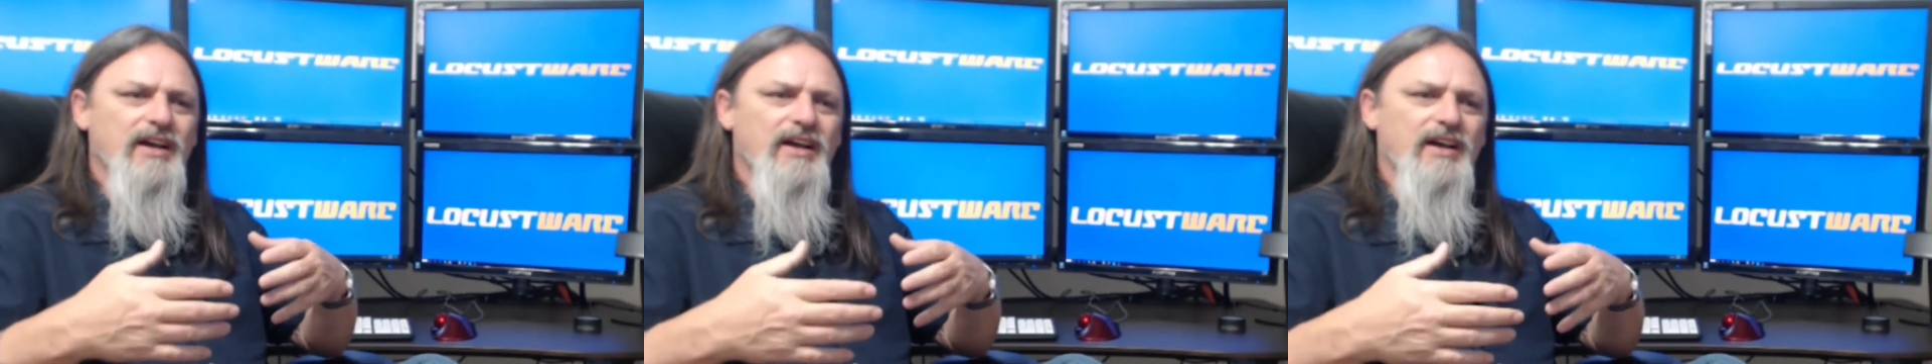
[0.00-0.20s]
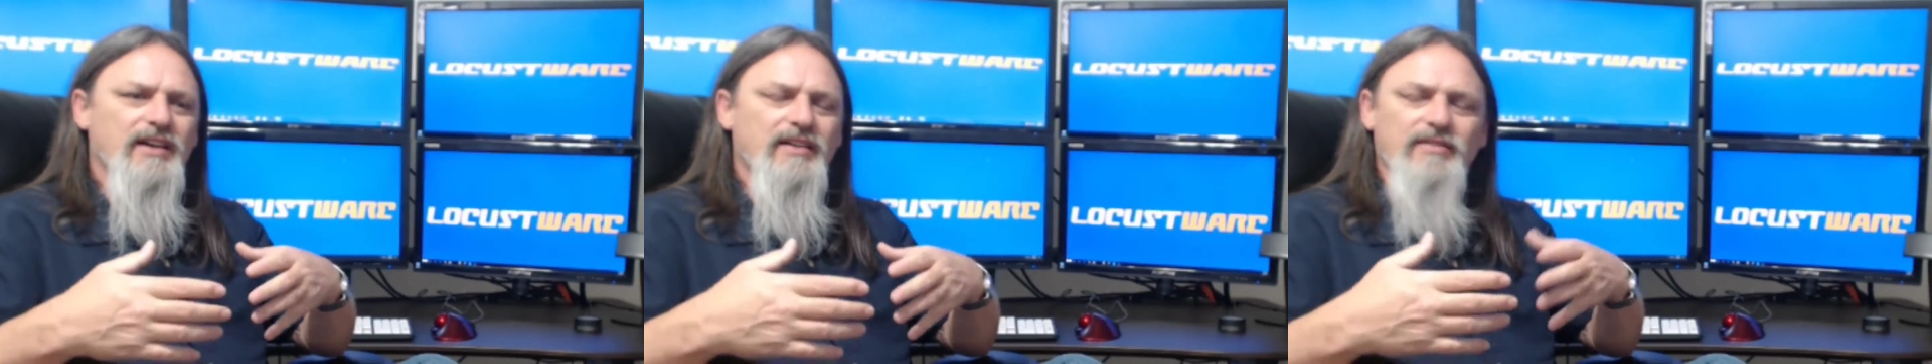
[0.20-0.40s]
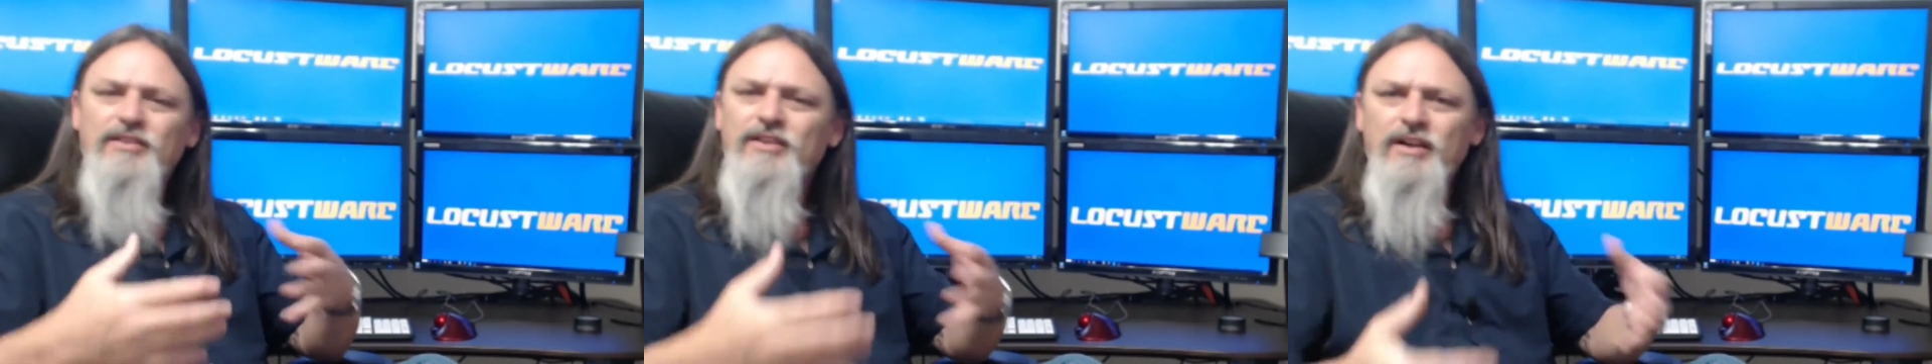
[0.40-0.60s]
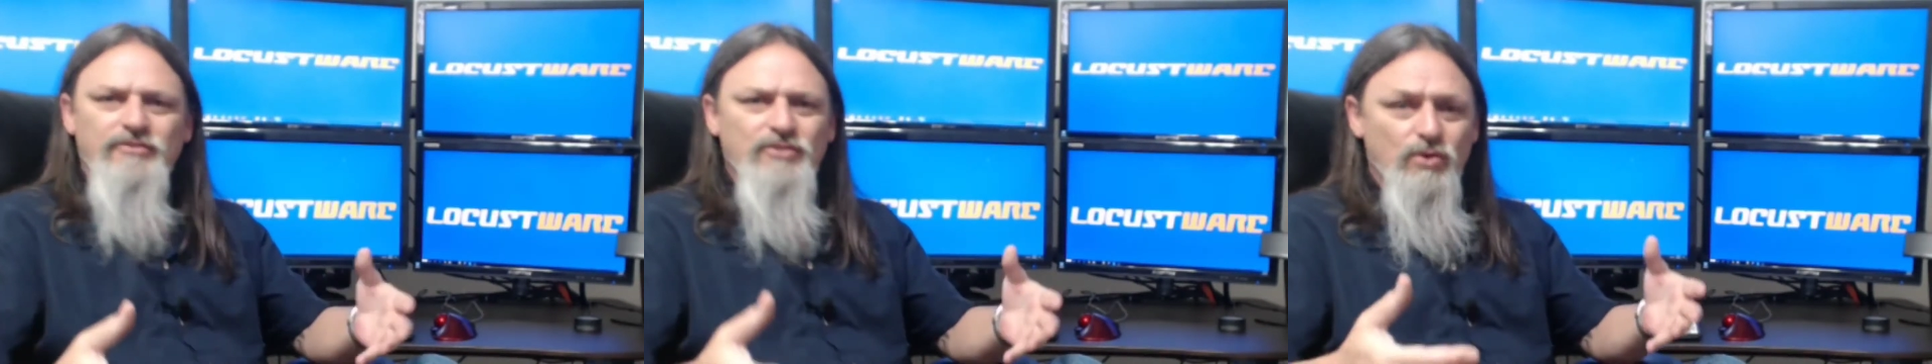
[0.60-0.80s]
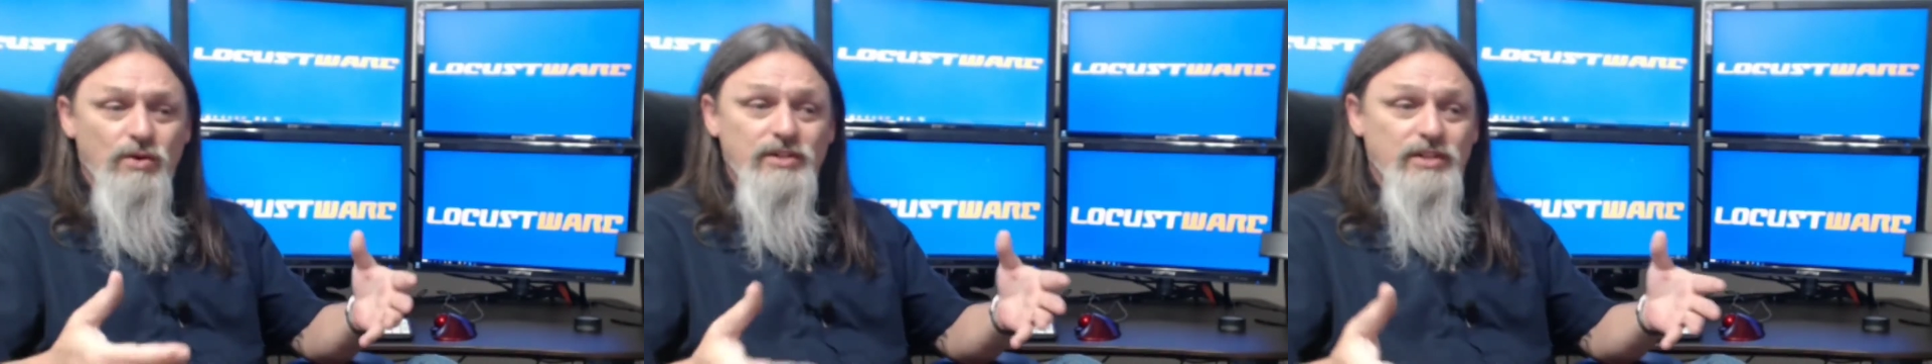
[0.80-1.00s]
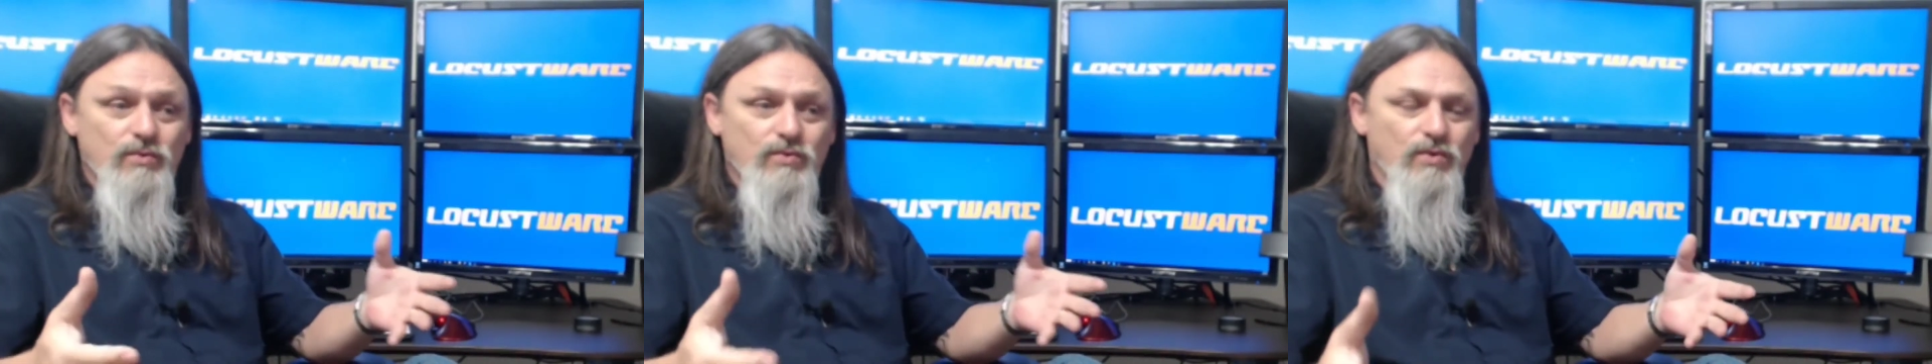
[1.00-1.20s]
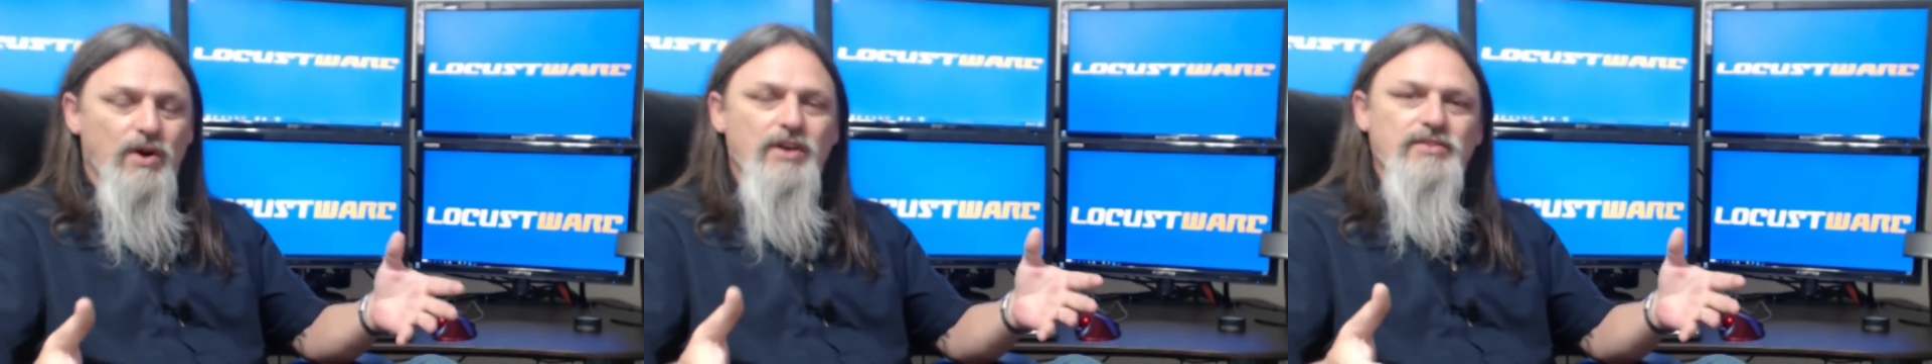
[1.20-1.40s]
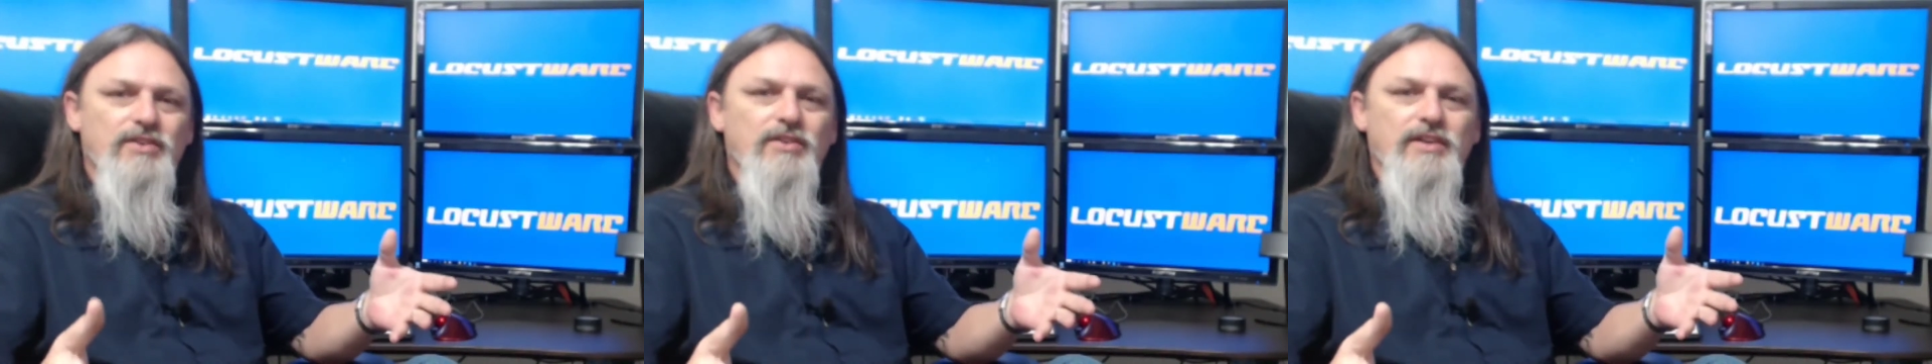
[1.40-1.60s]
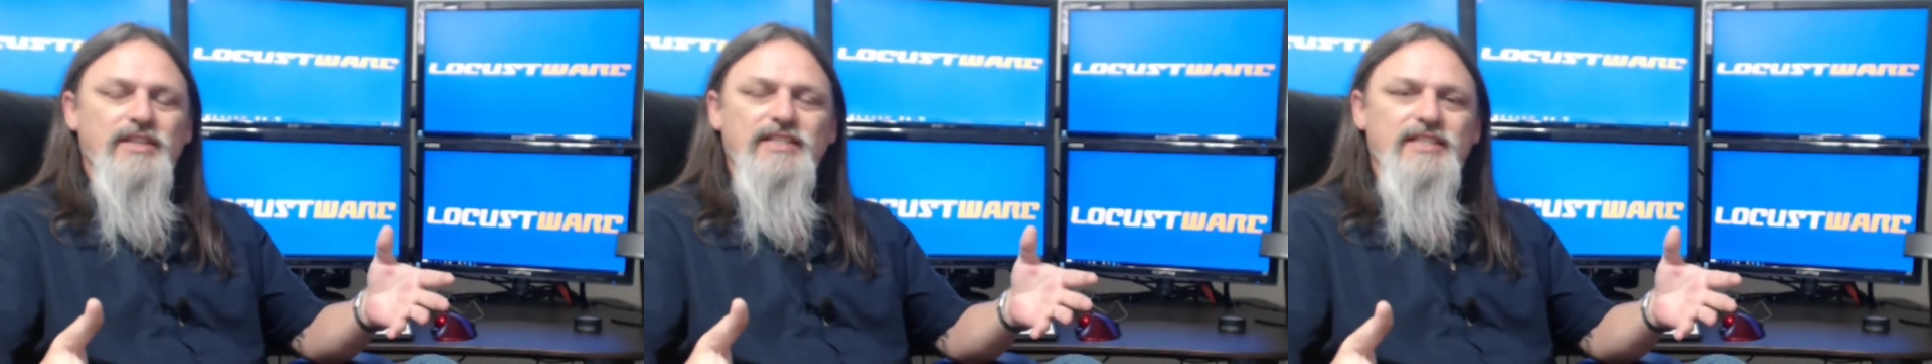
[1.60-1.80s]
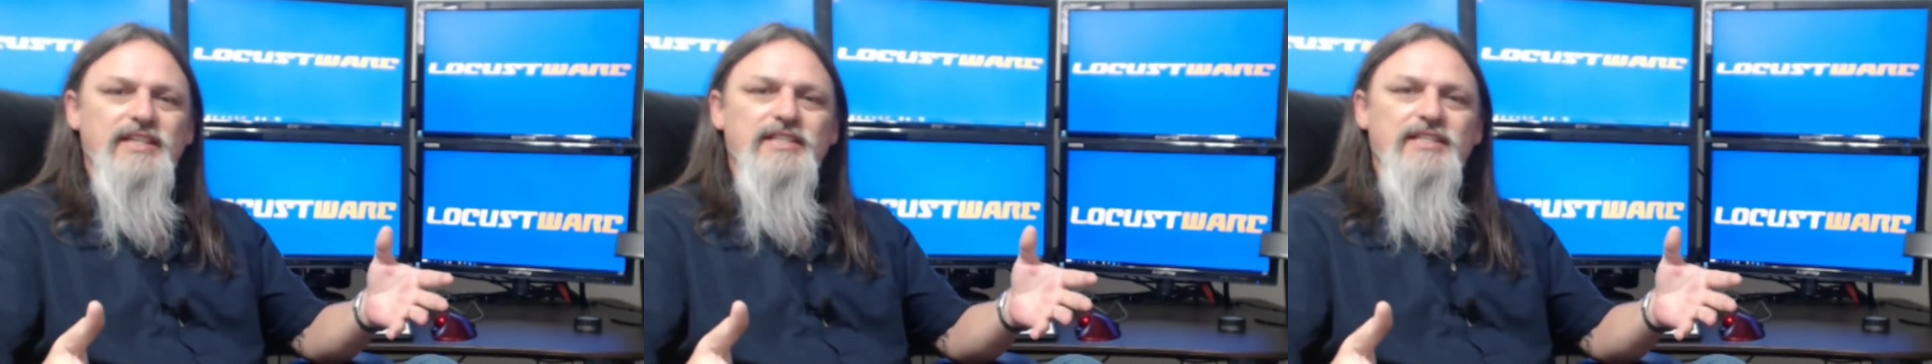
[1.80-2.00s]
of course it works on
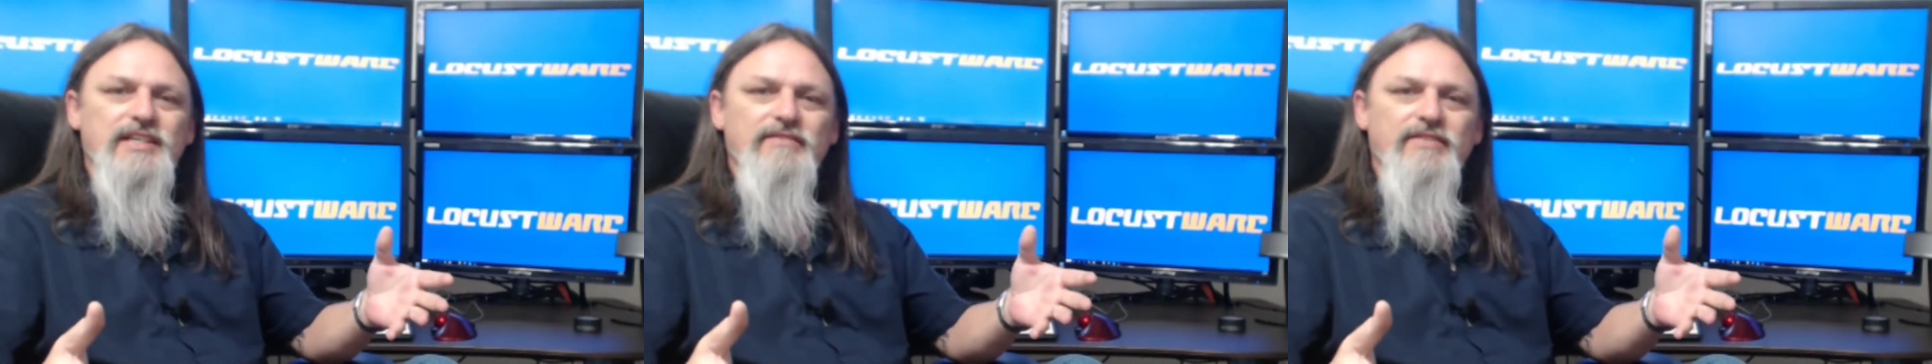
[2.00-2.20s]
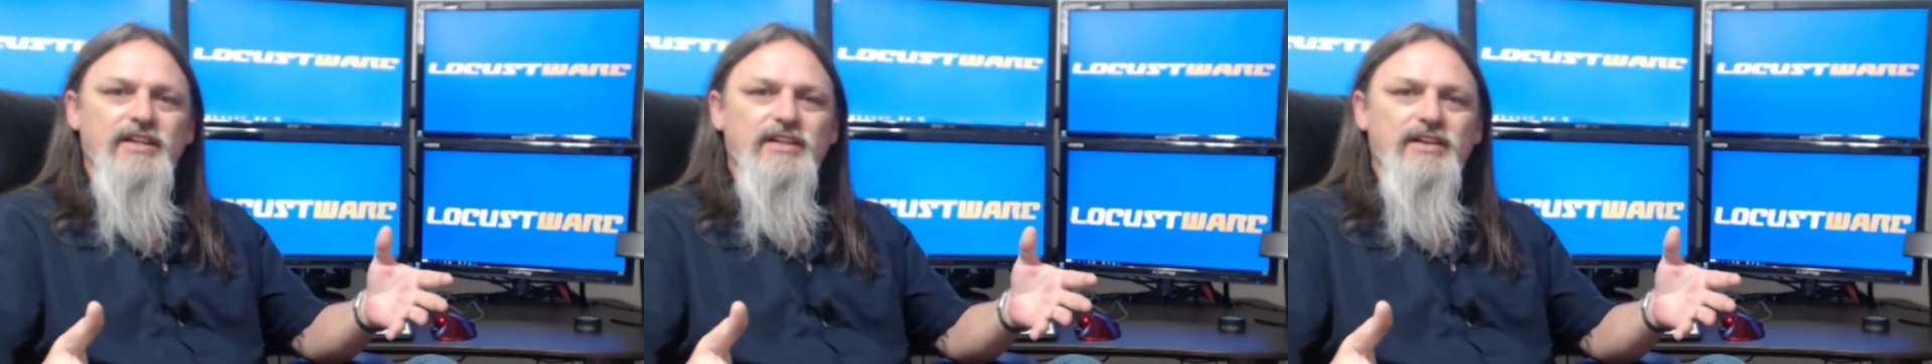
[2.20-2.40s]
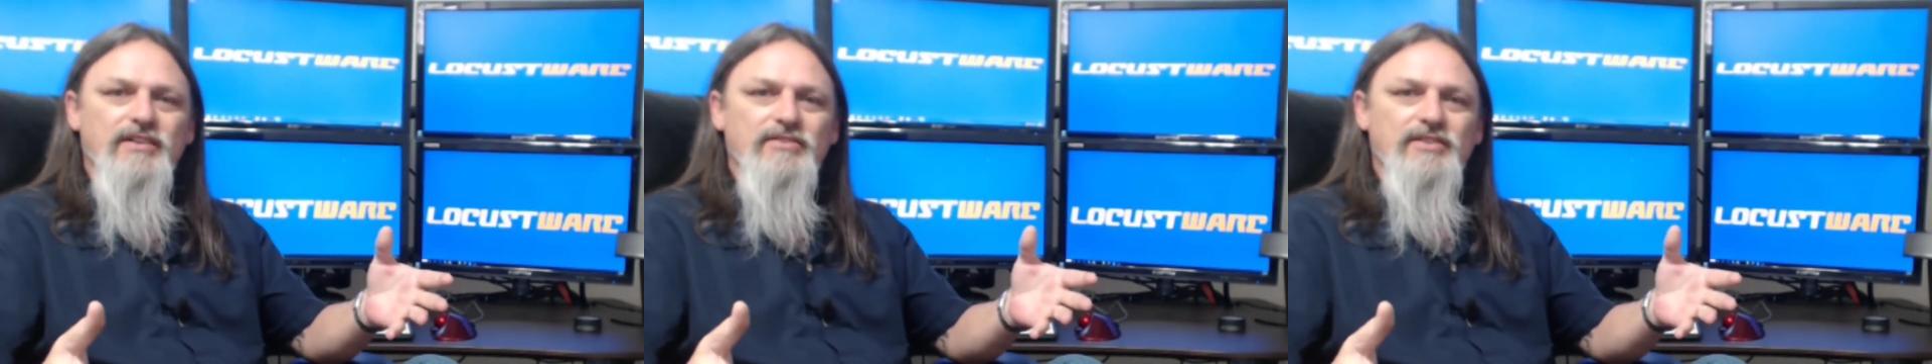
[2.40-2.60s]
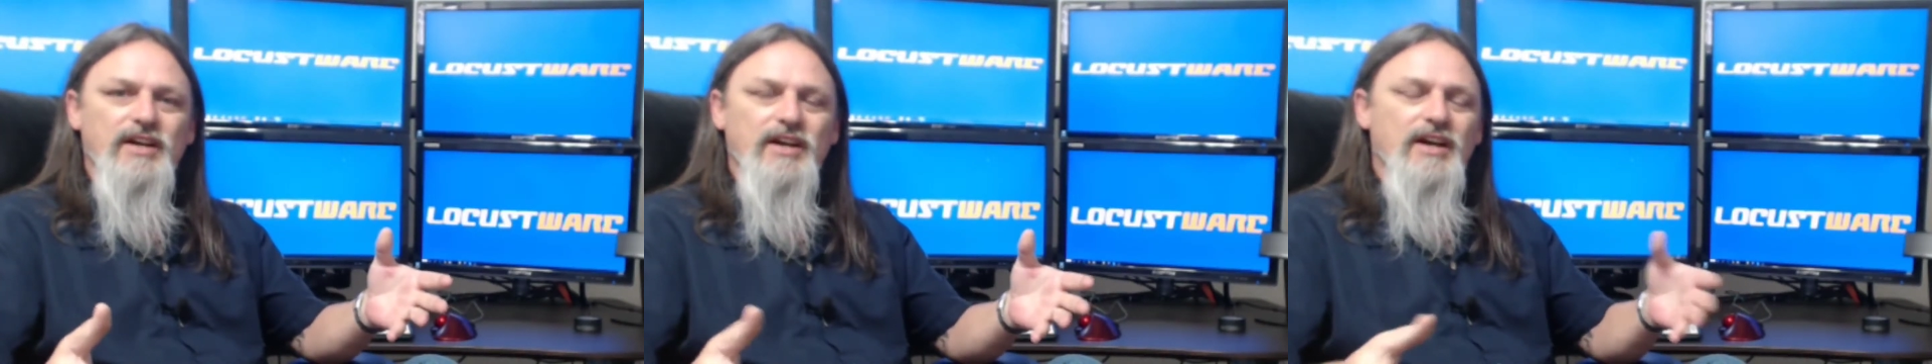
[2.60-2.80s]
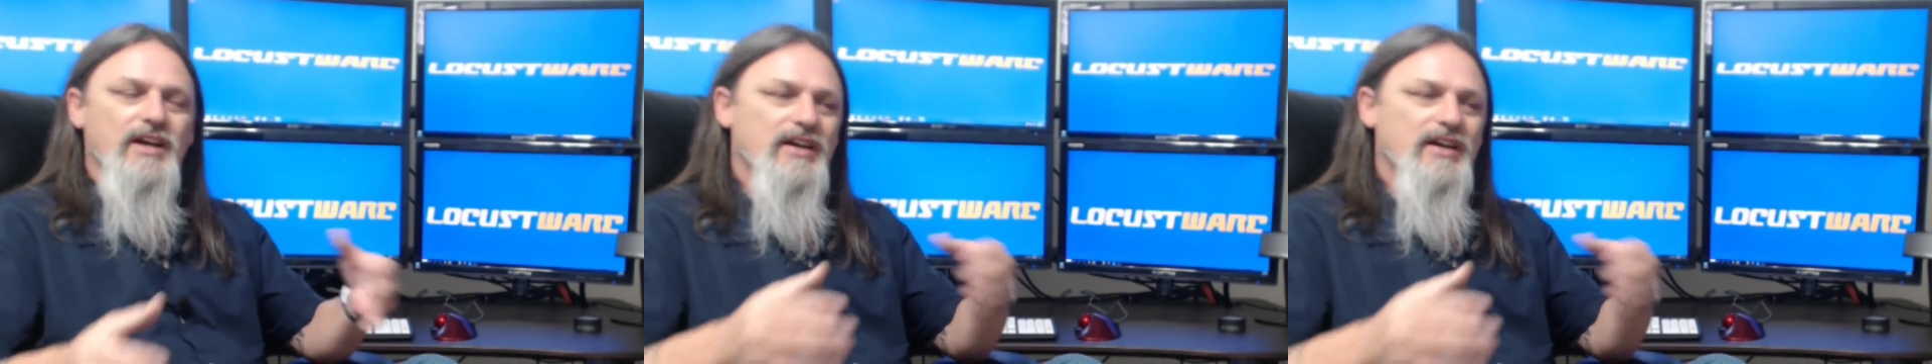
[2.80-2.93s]
existing videos.